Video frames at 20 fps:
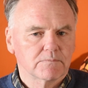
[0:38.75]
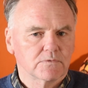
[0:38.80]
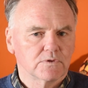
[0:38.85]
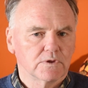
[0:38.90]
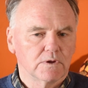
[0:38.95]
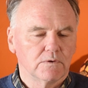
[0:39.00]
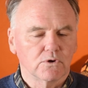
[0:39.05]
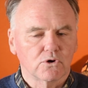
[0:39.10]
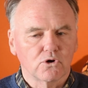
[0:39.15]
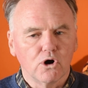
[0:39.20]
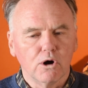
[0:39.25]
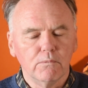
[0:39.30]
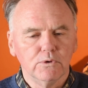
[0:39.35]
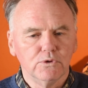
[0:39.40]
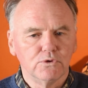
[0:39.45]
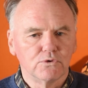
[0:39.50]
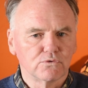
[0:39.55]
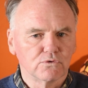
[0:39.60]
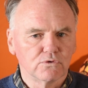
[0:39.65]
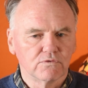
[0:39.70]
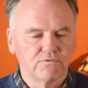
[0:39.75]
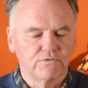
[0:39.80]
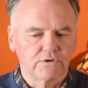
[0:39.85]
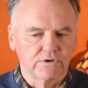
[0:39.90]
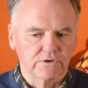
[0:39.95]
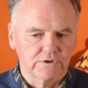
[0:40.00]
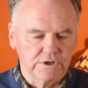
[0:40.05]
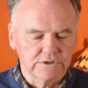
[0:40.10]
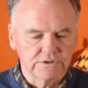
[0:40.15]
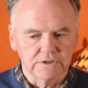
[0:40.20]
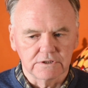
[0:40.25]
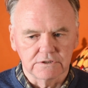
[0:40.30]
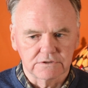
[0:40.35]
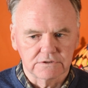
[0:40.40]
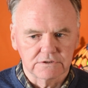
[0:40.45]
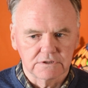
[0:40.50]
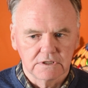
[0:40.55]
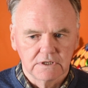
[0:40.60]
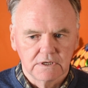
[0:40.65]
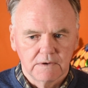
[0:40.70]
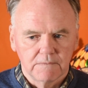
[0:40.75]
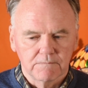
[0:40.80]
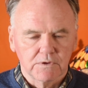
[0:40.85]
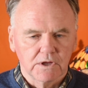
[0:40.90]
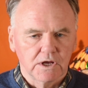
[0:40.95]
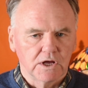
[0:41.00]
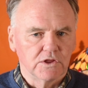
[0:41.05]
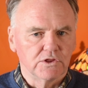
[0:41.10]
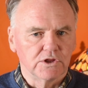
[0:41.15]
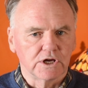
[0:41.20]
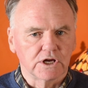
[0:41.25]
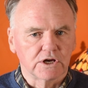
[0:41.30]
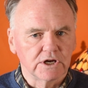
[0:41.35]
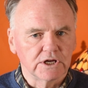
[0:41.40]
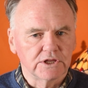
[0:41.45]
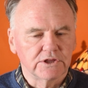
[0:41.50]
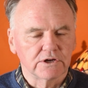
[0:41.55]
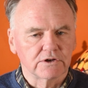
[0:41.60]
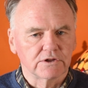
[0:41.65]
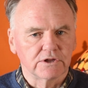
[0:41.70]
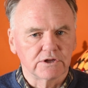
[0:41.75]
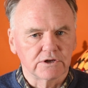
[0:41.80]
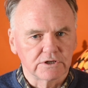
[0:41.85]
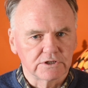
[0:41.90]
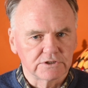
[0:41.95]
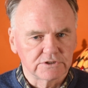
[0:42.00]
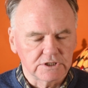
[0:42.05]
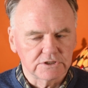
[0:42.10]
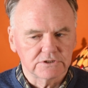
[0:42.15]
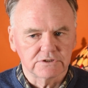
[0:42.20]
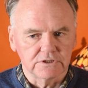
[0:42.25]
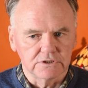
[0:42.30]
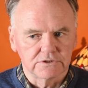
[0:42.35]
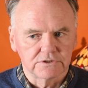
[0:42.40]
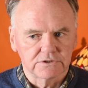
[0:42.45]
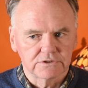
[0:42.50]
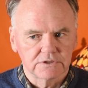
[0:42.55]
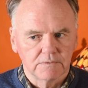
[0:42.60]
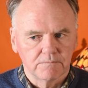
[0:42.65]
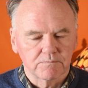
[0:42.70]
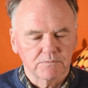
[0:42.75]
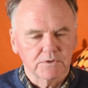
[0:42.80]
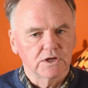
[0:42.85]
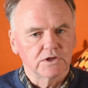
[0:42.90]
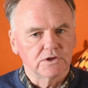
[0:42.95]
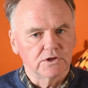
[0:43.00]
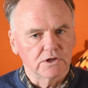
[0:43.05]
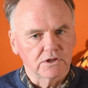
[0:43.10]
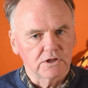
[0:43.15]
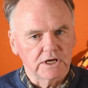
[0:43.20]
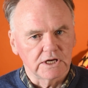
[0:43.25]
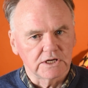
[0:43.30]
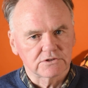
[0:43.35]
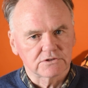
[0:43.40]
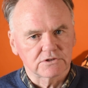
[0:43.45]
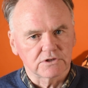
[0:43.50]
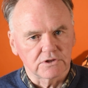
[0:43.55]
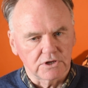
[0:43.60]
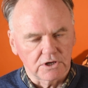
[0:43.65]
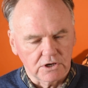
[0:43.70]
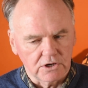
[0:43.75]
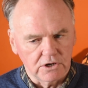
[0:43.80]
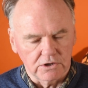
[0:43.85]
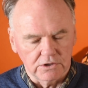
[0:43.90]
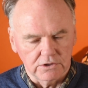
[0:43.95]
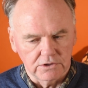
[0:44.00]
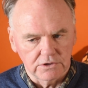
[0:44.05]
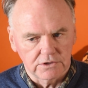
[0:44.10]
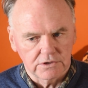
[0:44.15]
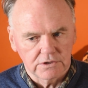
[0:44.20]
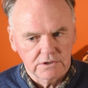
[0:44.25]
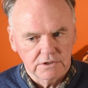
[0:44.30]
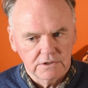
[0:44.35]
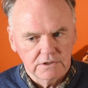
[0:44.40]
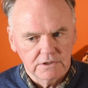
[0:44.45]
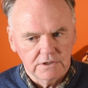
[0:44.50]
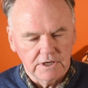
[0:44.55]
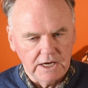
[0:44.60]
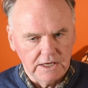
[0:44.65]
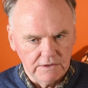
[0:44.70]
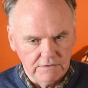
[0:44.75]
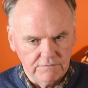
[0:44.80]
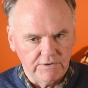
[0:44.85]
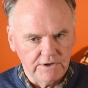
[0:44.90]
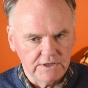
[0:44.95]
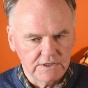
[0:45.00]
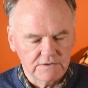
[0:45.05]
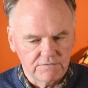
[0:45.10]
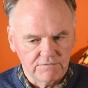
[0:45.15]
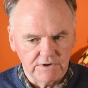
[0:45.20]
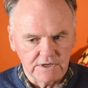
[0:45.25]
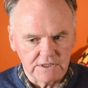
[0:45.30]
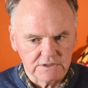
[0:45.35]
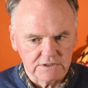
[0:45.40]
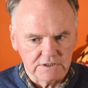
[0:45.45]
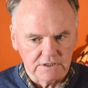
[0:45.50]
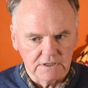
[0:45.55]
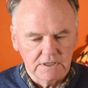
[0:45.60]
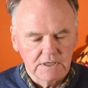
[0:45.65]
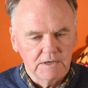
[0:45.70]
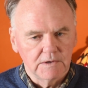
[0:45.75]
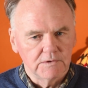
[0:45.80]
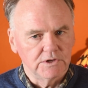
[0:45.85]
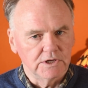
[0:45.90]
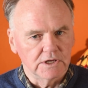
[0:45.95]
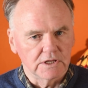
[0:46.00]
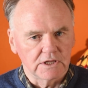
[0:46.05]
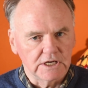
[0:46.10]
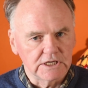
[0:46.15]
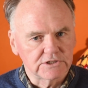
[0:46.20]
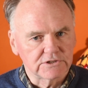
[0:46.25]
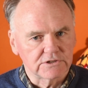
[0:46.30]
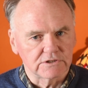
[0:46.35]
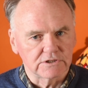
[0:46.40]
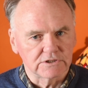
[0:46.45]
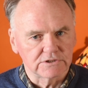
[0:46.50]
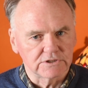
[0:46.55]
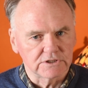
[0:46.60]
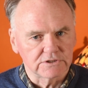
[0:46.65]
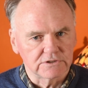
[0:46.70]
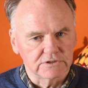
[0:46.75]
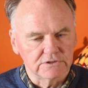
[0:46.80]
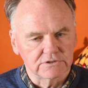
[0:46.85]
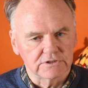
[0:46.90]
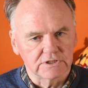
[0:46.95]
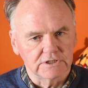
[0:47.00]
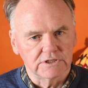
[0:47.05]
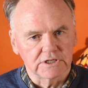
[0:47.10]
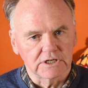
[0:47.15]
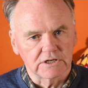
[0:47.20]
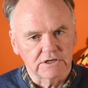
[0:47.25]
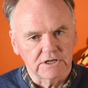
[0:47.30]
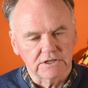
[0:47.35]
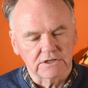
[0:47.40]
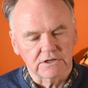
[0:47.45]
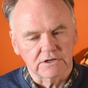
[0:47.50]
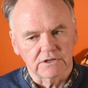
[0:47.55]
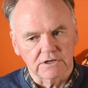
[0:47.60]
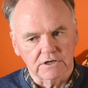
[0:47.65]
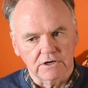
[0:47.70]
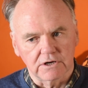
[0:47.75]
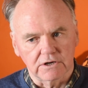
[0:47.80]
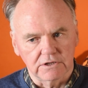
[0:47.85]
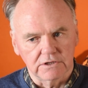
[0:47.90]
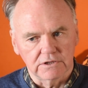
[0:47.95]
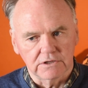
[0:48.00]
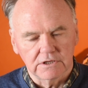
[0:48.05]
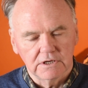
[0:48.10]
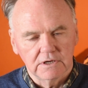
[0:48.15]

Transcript: Now the common rule for this is the greater the resistance, the less the current, and vice versa. The less the resistance and the greater the current.